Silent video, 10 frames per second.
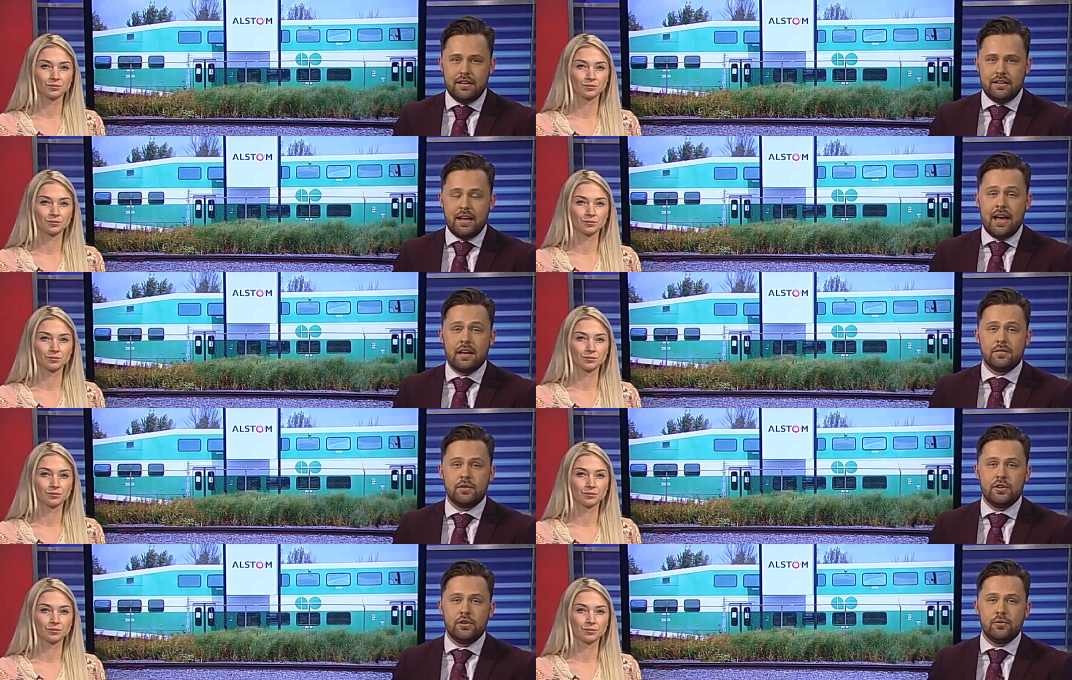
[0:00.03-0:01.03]
Speaker 1: The head of
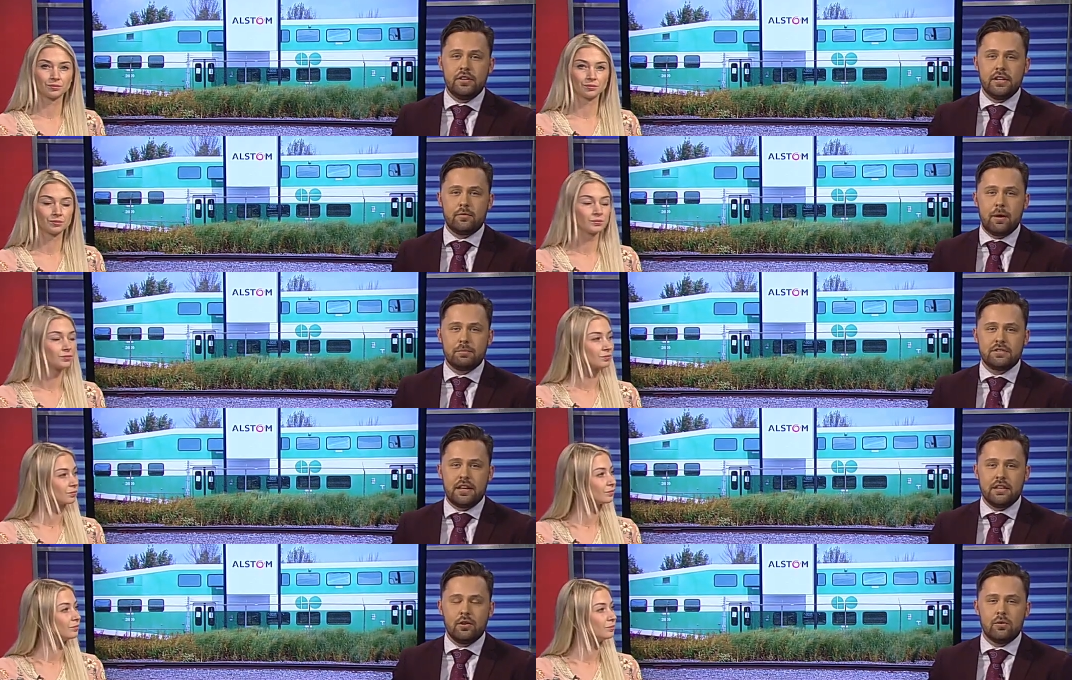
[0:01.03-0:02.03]
the union
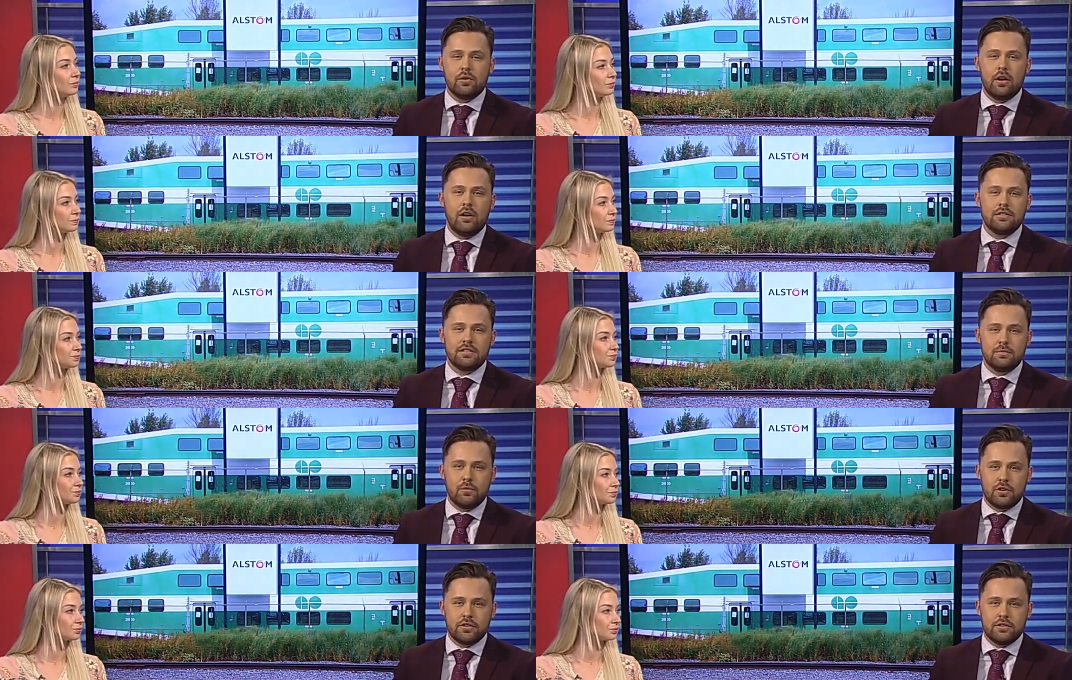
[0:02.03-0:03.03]
representing local Alstom
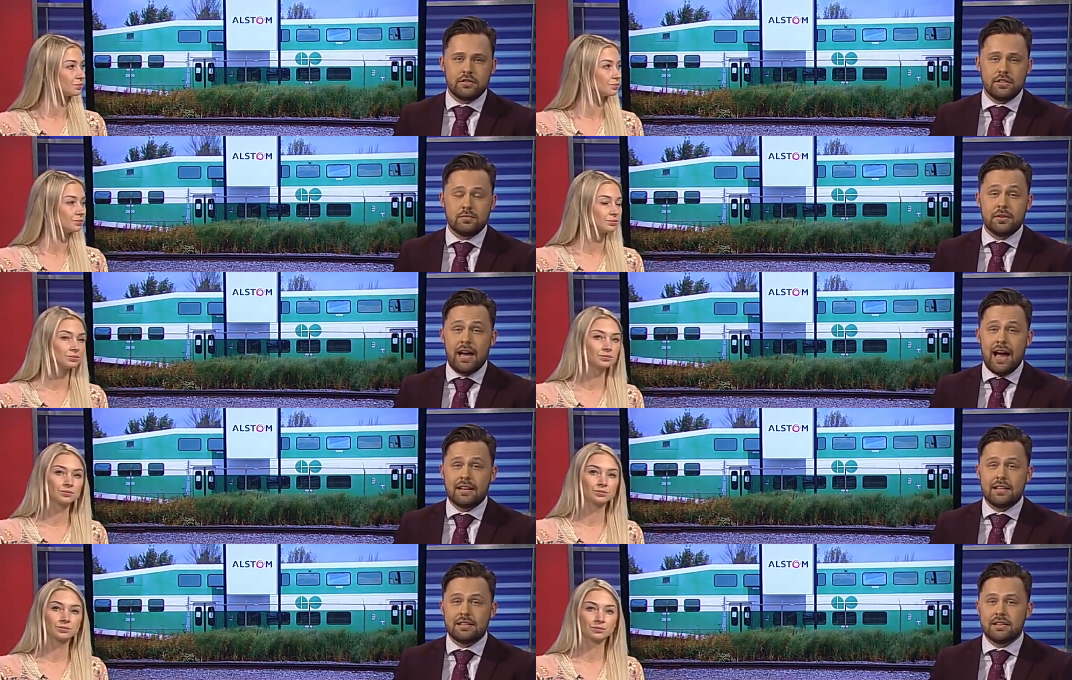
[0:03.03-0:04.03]
workers is
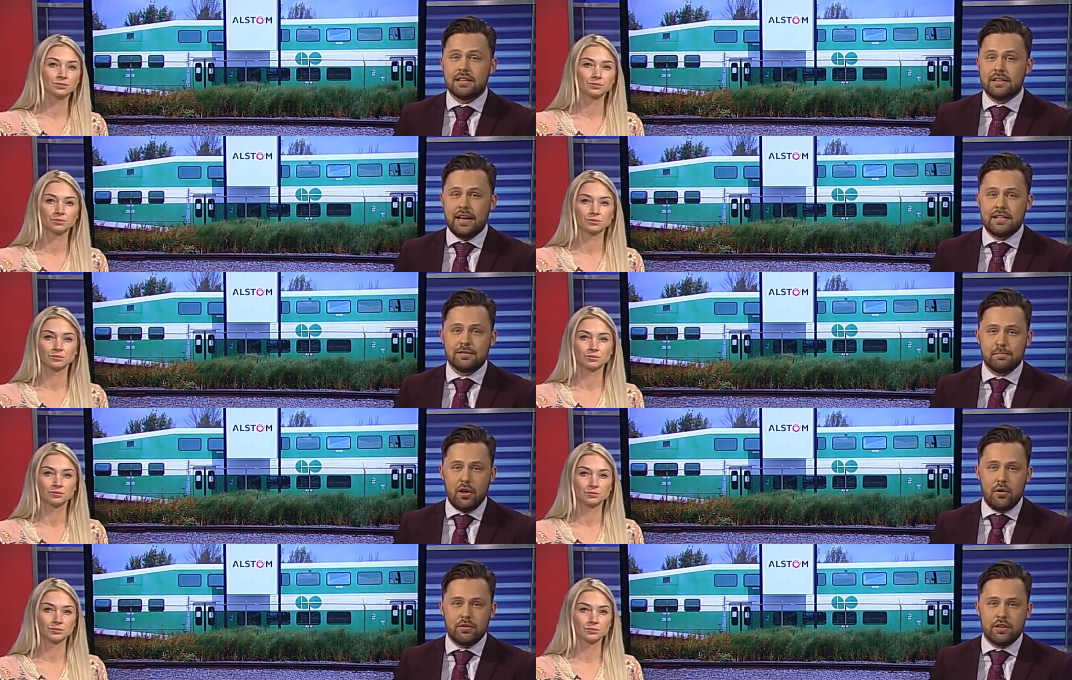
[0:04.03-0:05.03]
reacting to the latest
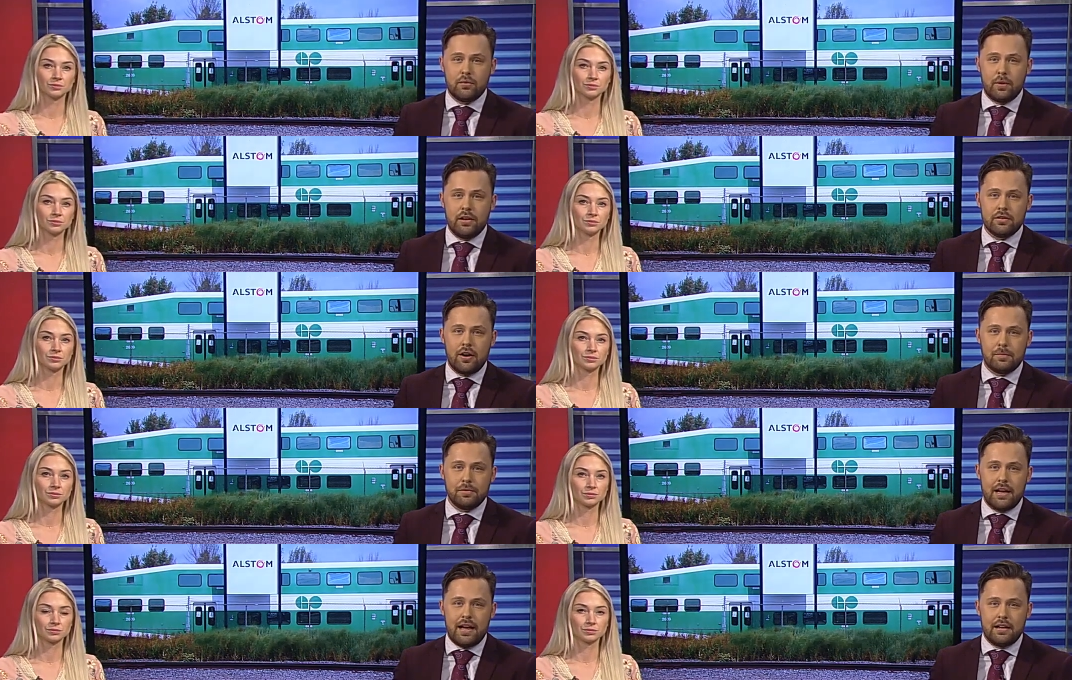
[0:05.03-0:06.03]
blow to the railcar
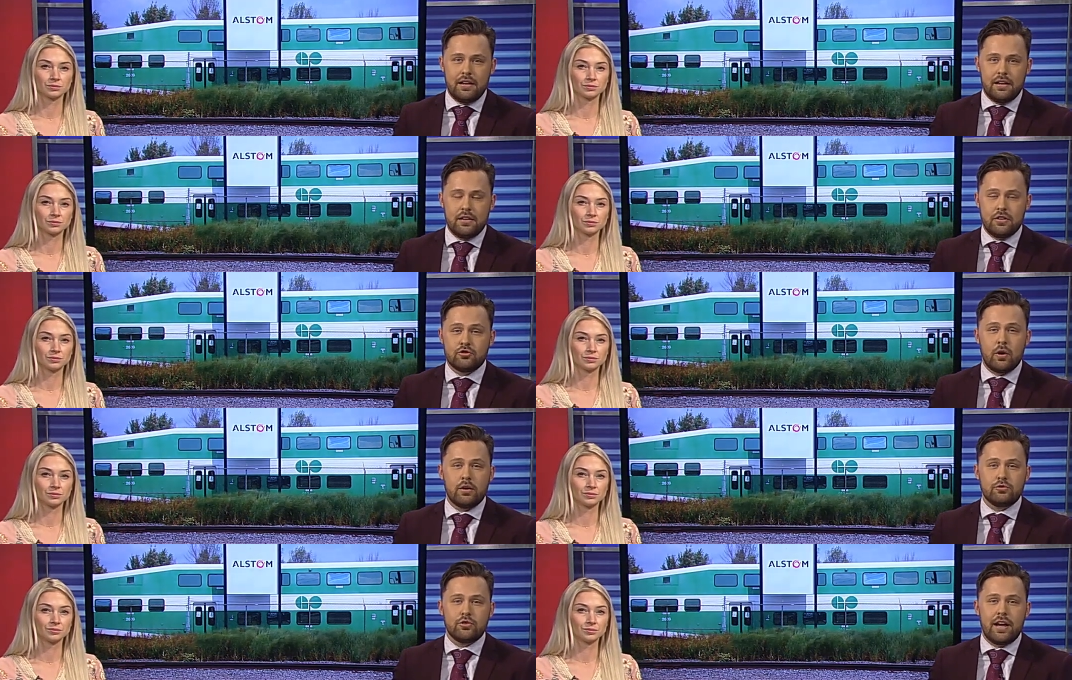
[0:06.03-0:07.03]
plant. The
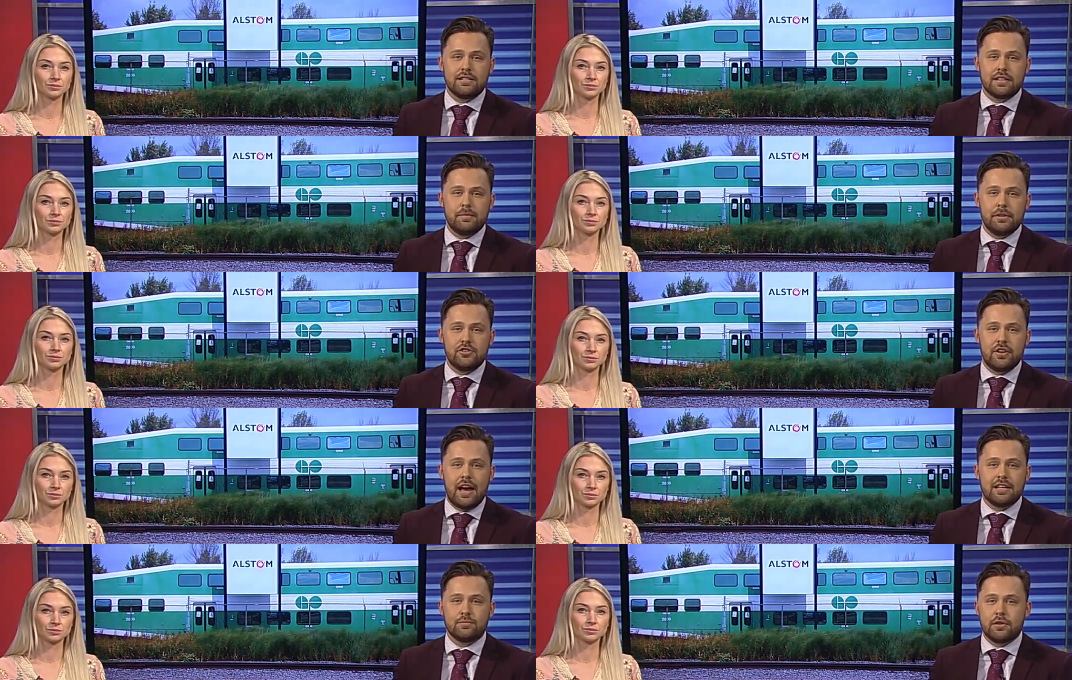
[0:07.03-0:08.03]
Toronto Transit Commission
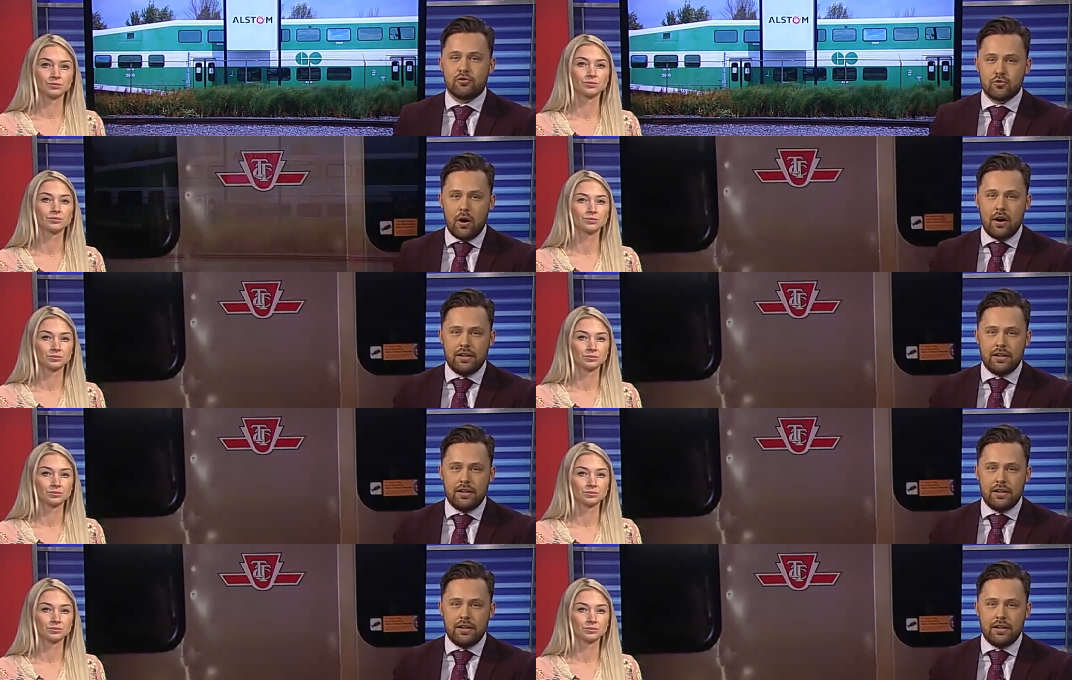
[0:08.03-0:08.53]
has withdrawn